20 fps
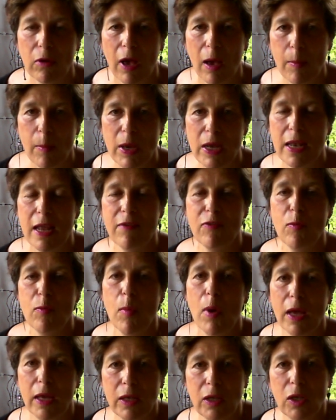I mean, never
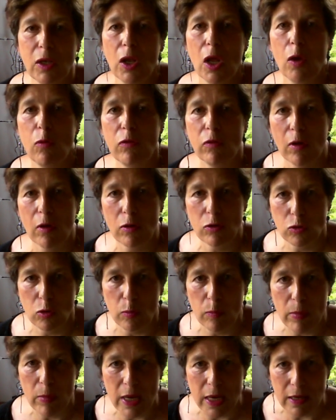mind no
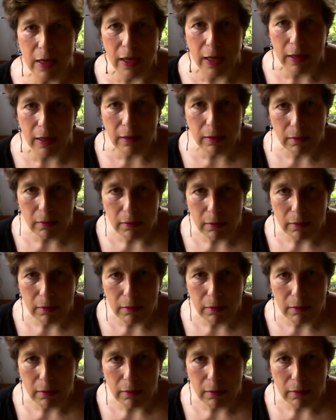social media,